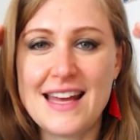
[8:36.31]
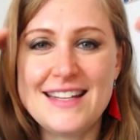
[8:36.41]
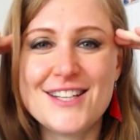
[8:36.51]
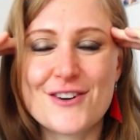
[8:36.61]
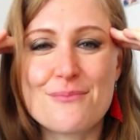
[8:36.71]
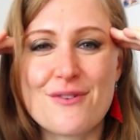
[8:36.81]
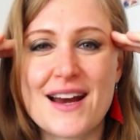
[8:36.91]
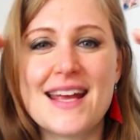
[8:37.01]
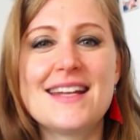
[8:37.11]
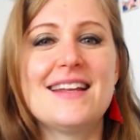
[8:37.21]
in your
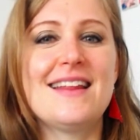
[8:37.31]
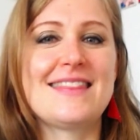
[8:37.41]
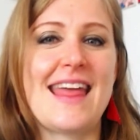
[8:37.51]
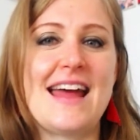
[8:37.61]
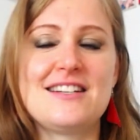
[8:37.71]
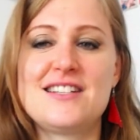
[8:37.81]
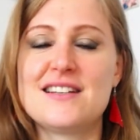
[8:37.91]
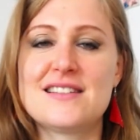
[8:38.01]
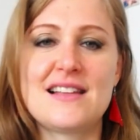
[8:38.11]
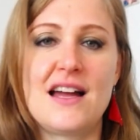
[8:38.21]
brain than just